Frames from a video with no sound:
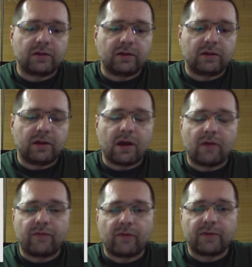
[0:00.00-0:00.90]
get
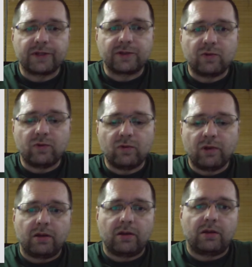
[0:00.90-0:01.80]
out from the school,
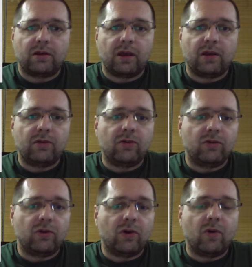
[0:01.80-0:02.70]
they
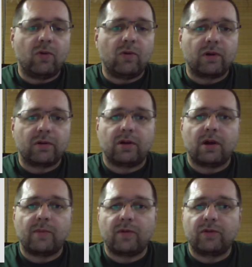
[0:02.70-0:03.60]
don't know
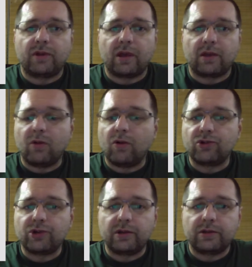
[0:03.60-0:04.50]
about
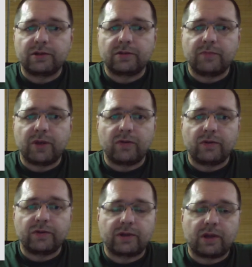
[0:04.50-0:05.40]
technologies
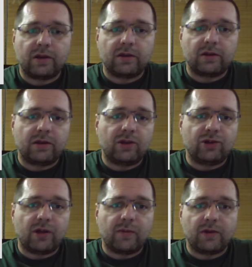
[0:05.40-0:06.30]
because they
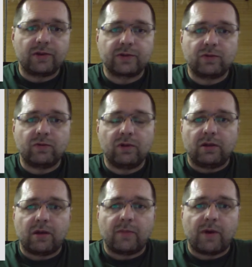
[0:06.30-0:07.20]
teach them into school
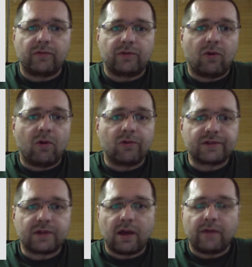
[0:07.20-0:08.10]
about old
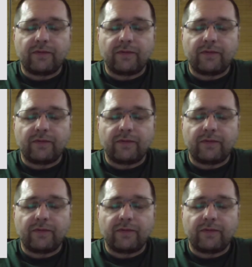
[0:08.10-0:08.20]
stuff,